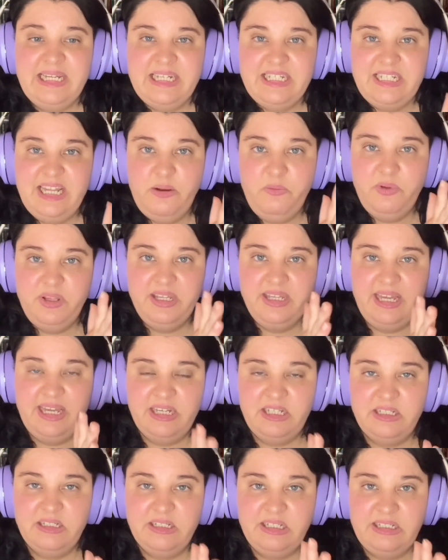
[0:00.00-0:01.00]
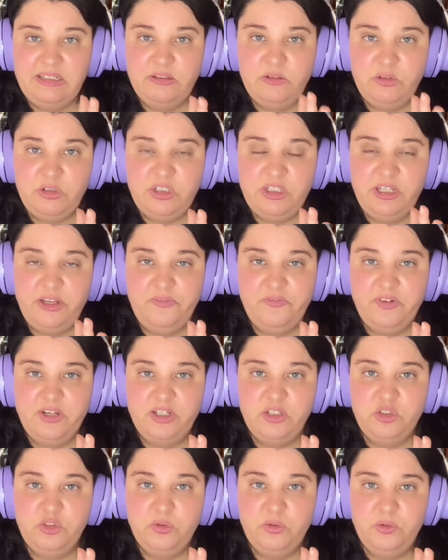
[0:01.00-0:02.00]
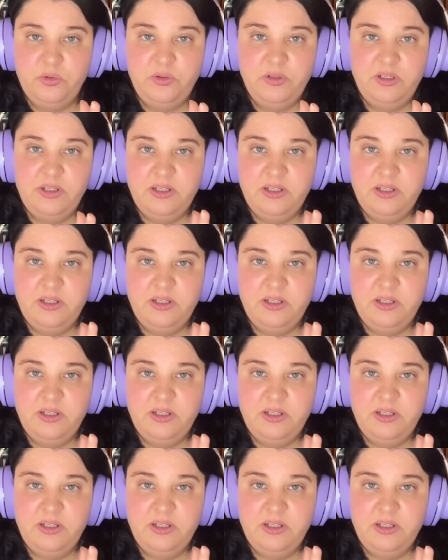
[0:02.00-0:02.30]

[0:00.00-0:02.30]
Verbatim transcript: then we get to shift into